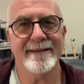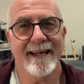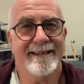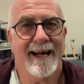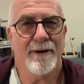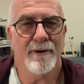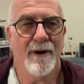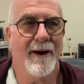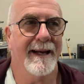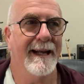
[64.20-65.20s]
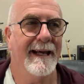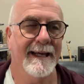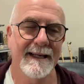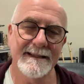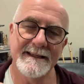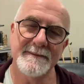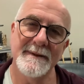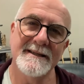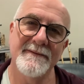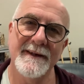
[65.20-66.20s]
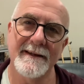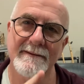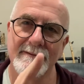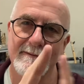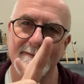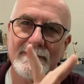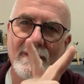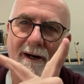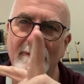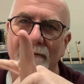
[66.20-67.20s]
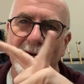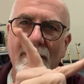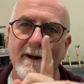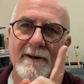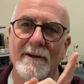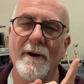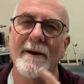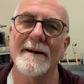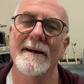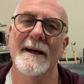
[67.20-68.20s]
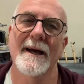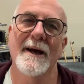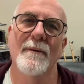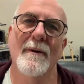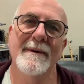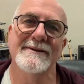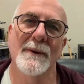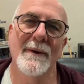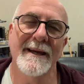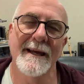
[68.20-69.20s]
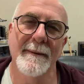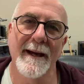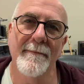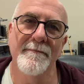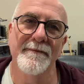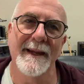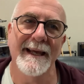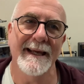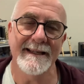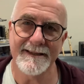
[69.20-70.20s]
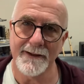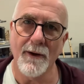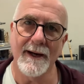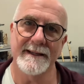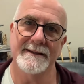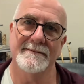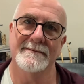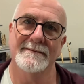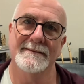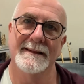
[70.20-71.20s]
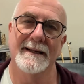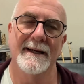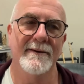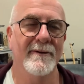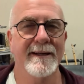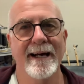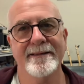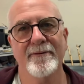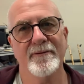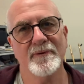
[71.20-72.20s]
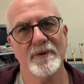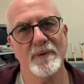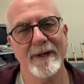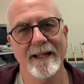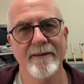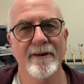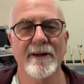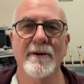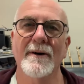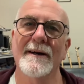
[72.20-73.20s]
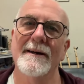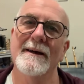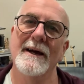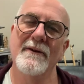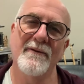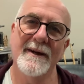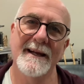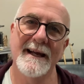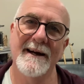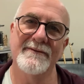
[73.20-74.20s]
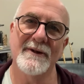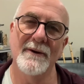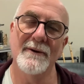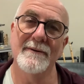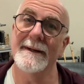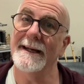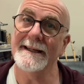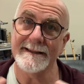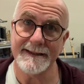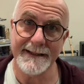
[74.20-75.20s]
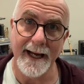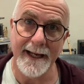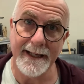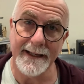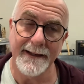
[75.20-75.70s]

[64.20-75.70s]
day or night isn't a specific time on a clock. What we're talking about is the light. You can't tell the difference between 11 o'clock and 3 in the afternoon. It's day.